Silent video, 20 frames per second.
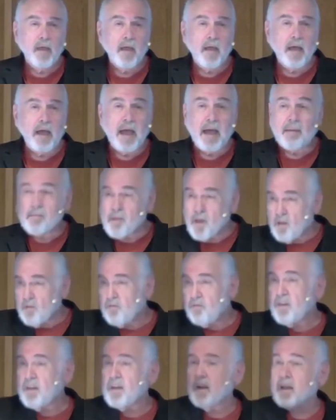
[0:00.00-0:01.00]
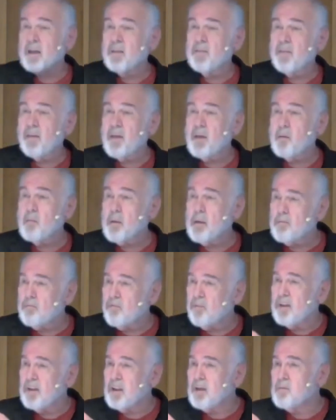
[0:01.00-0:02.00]
I'm not feeling them, I'm
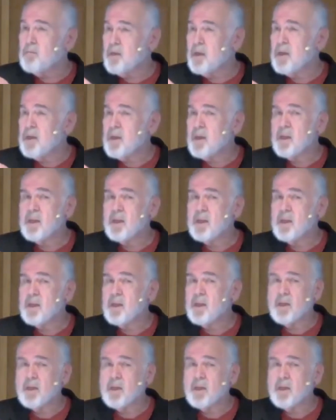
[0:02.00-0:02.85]
feeling me.